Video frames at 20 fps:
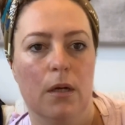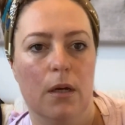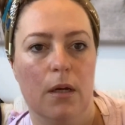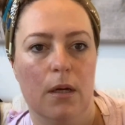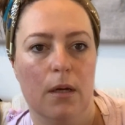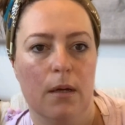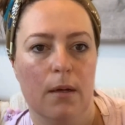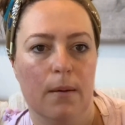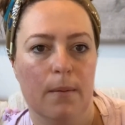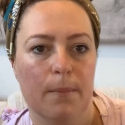
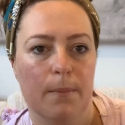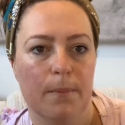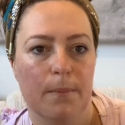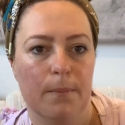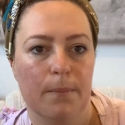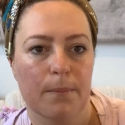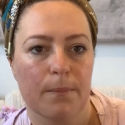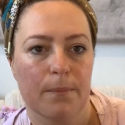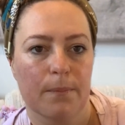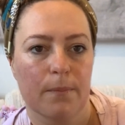
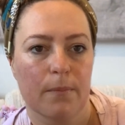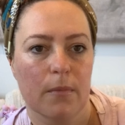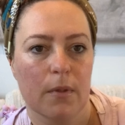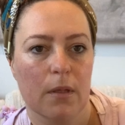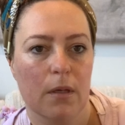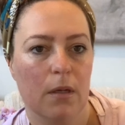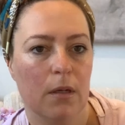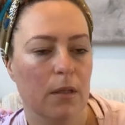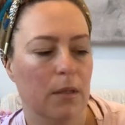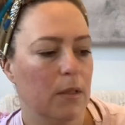And
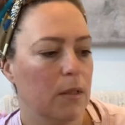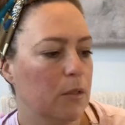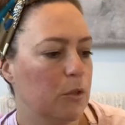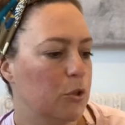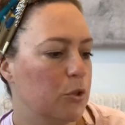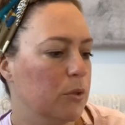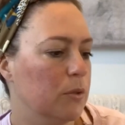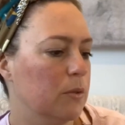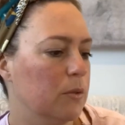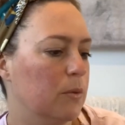I think it
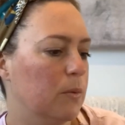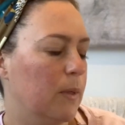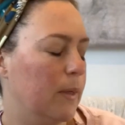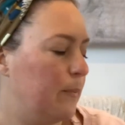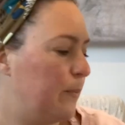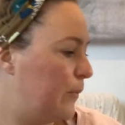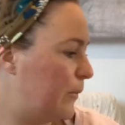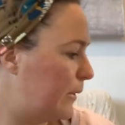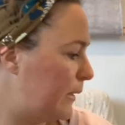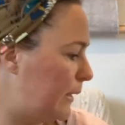should look
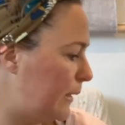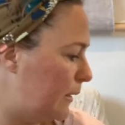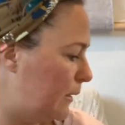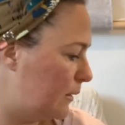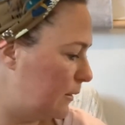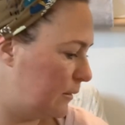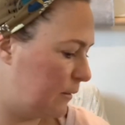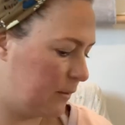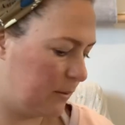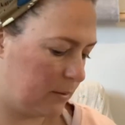quite pretty.
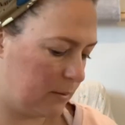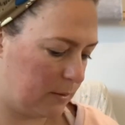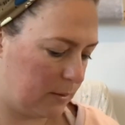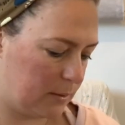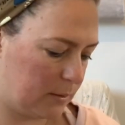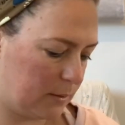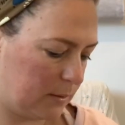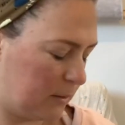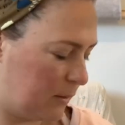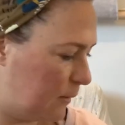
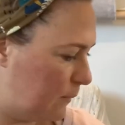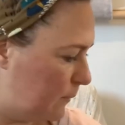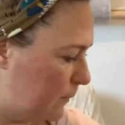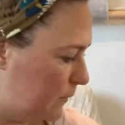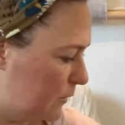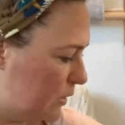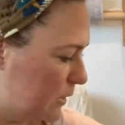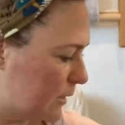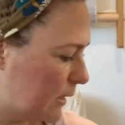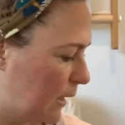
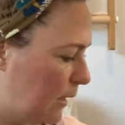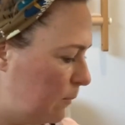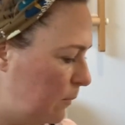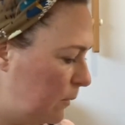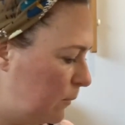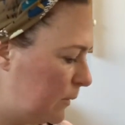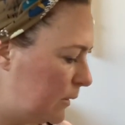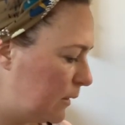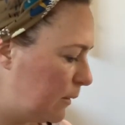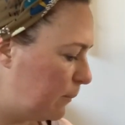Just
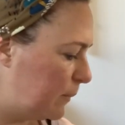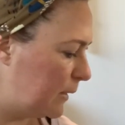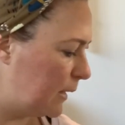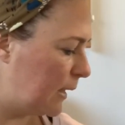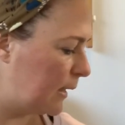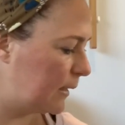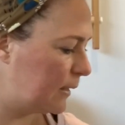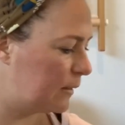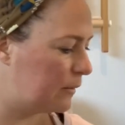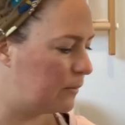keeping with the
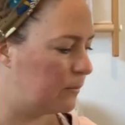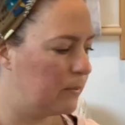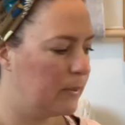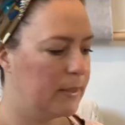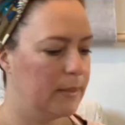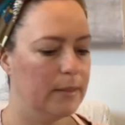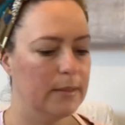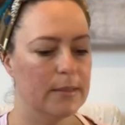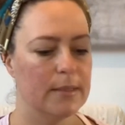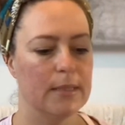black and the
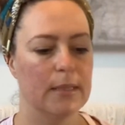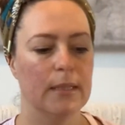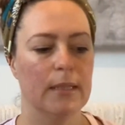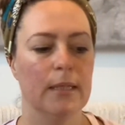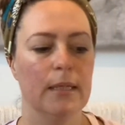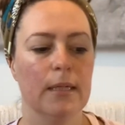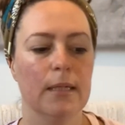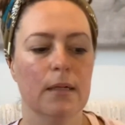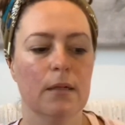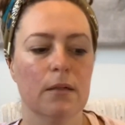red that's in
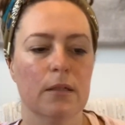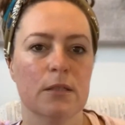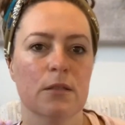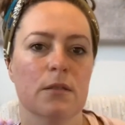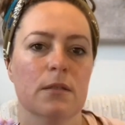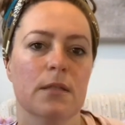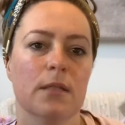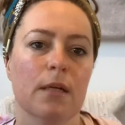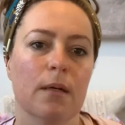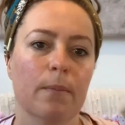here. I
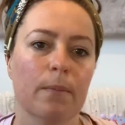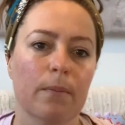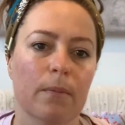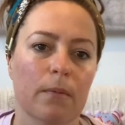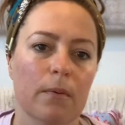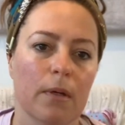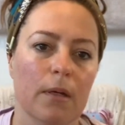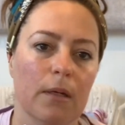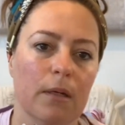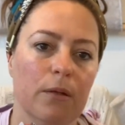tossed up
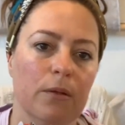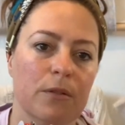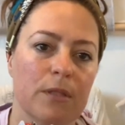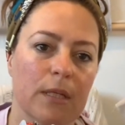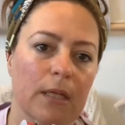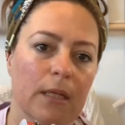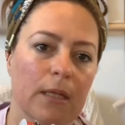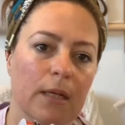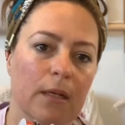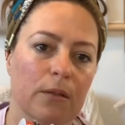
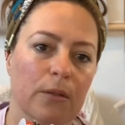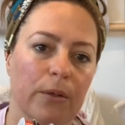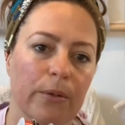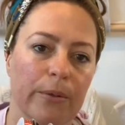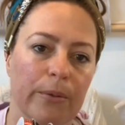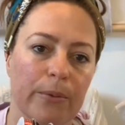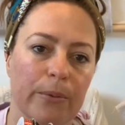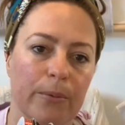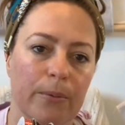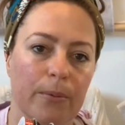using
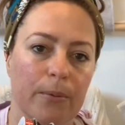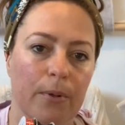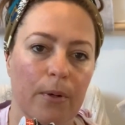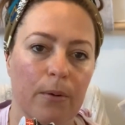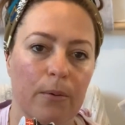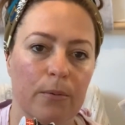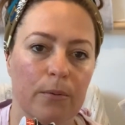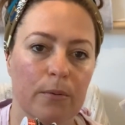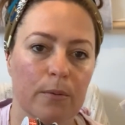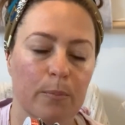yellow or
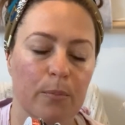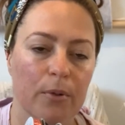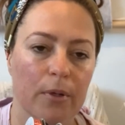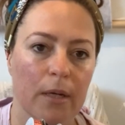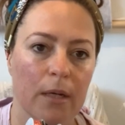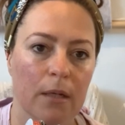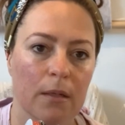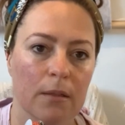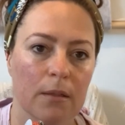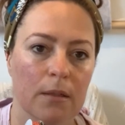gold or
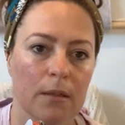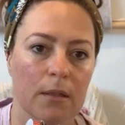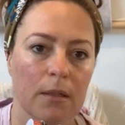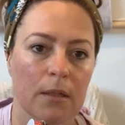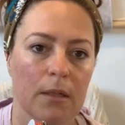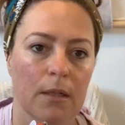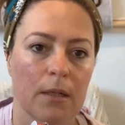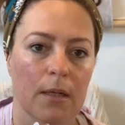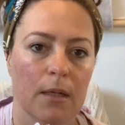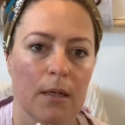brown,
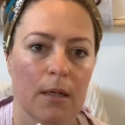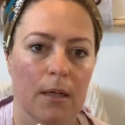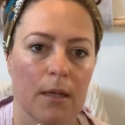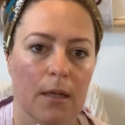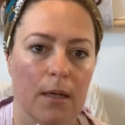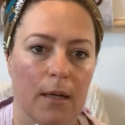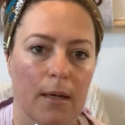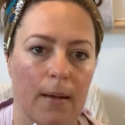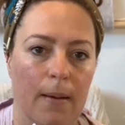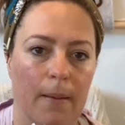
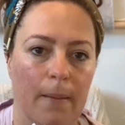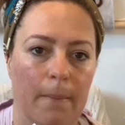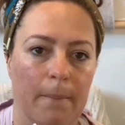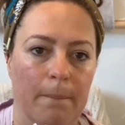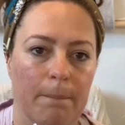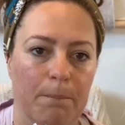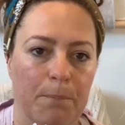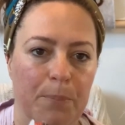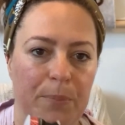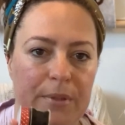
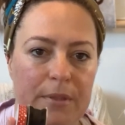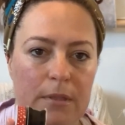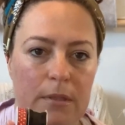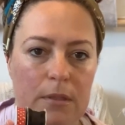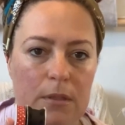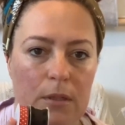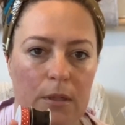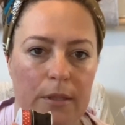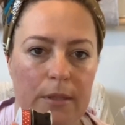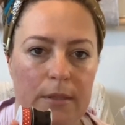but
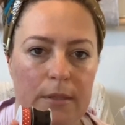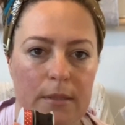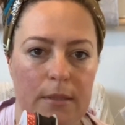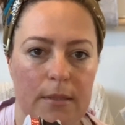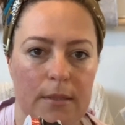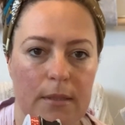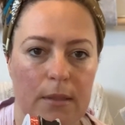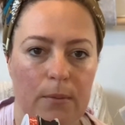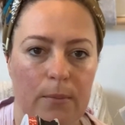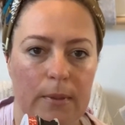decided to
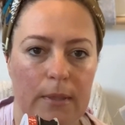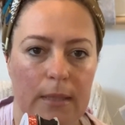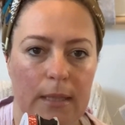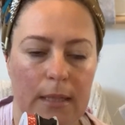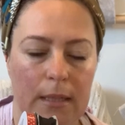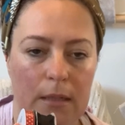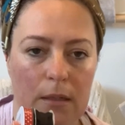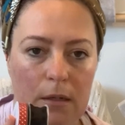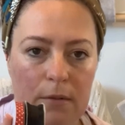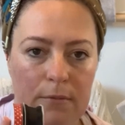stick with
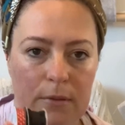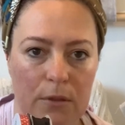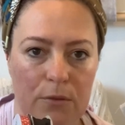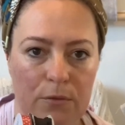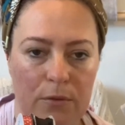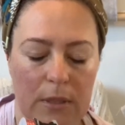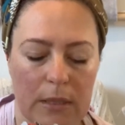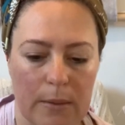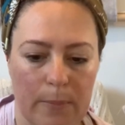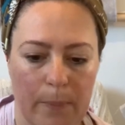that. I've got
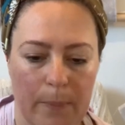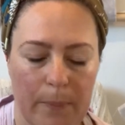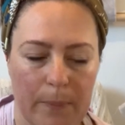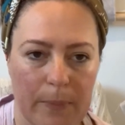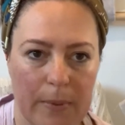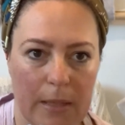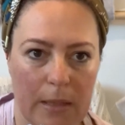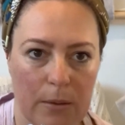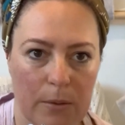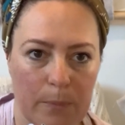to
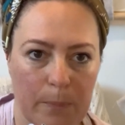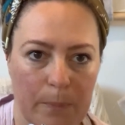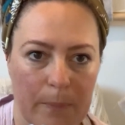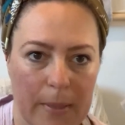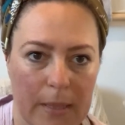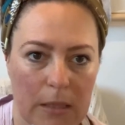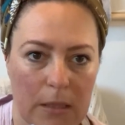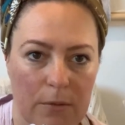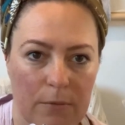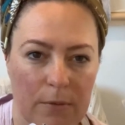get a
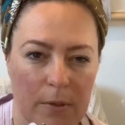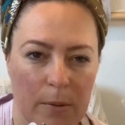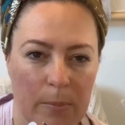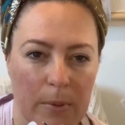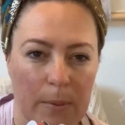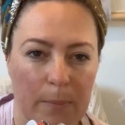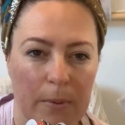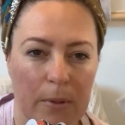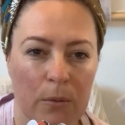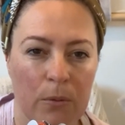backing
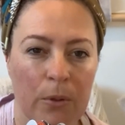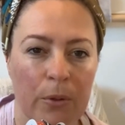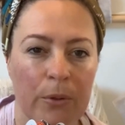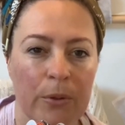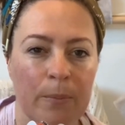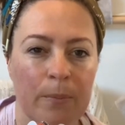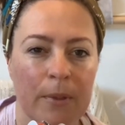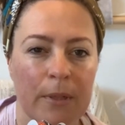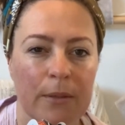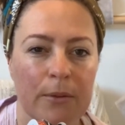fabric, but I'll go
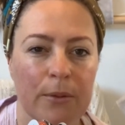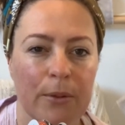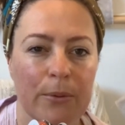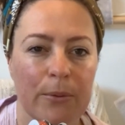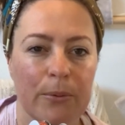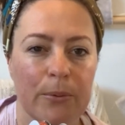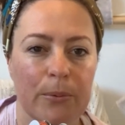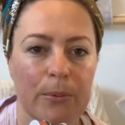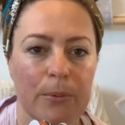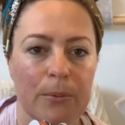to my
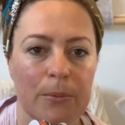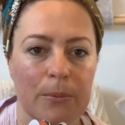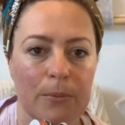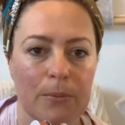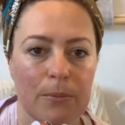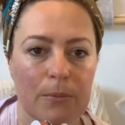local